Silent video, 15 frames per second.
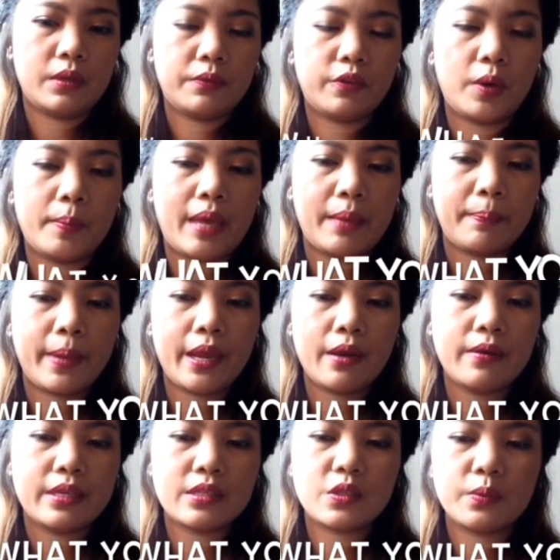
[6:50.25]
from my
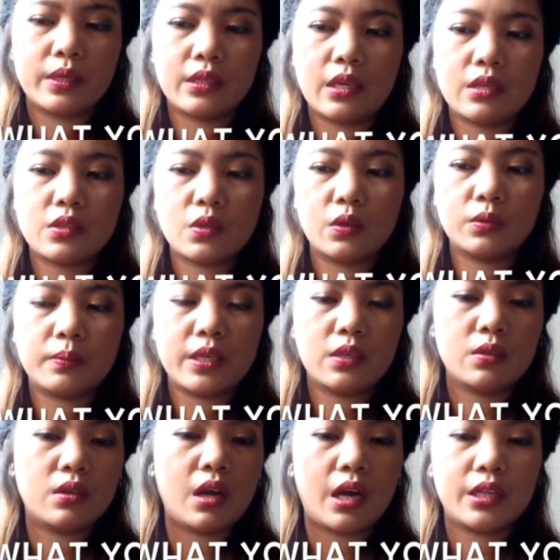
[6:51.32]
parents when they told me
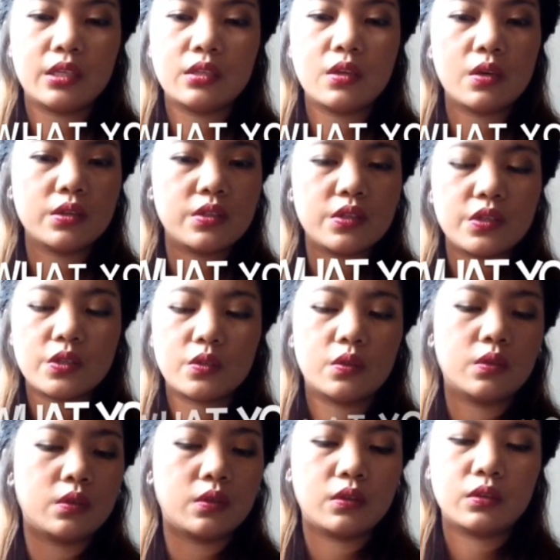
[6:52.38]
you gotta go to
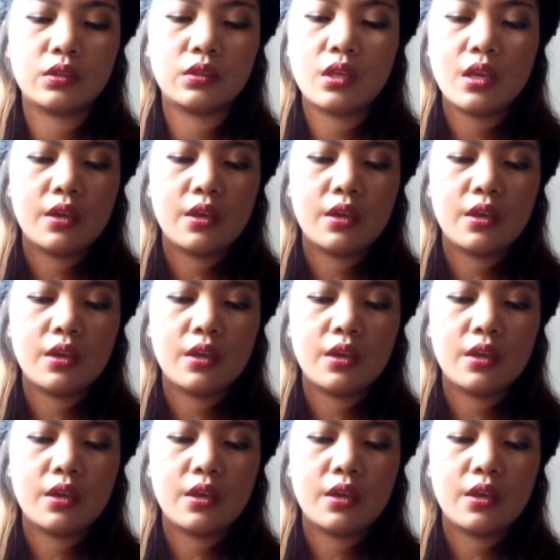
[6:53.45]
school,